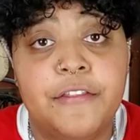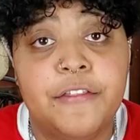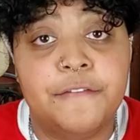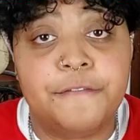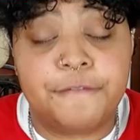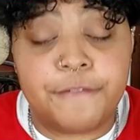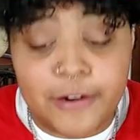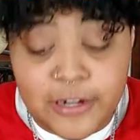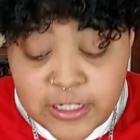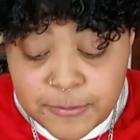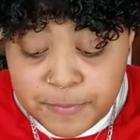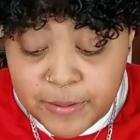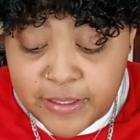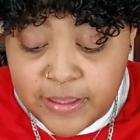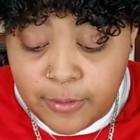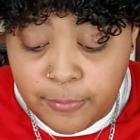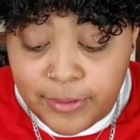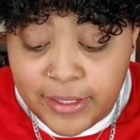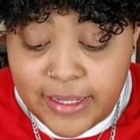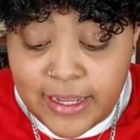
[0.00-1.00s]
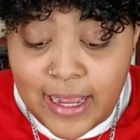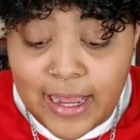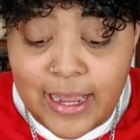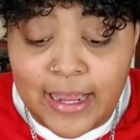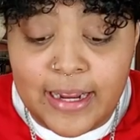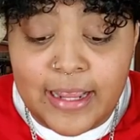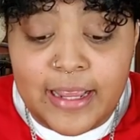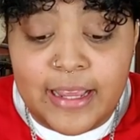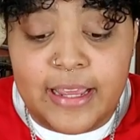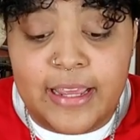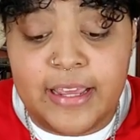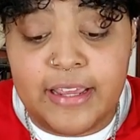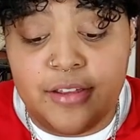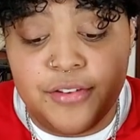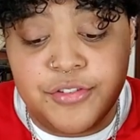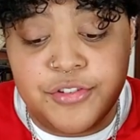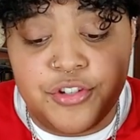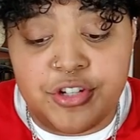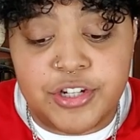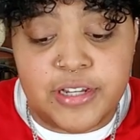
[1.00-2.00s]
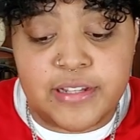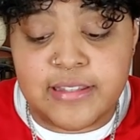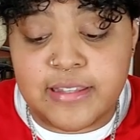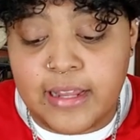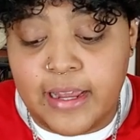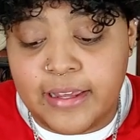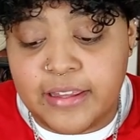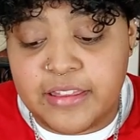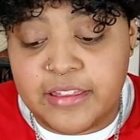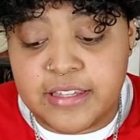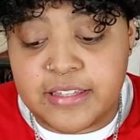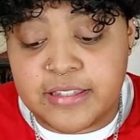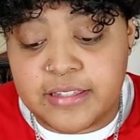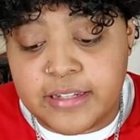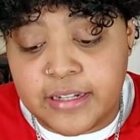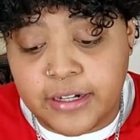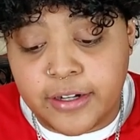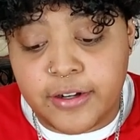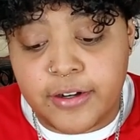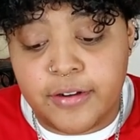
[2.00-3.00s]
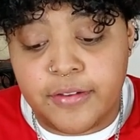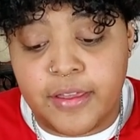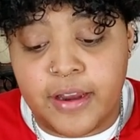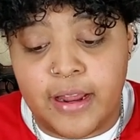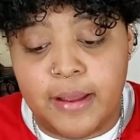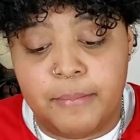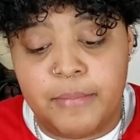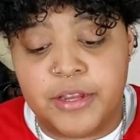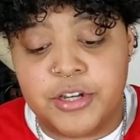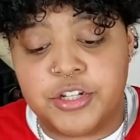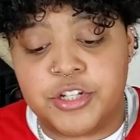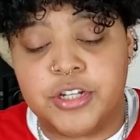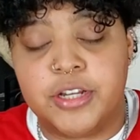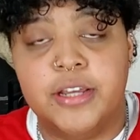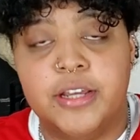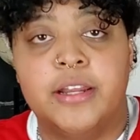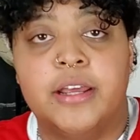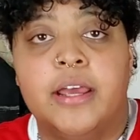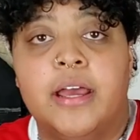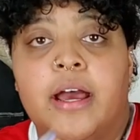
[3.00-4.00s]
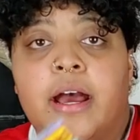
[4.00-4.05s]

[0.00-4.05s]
then the first pin that we got is just like the sticker that I mentioned.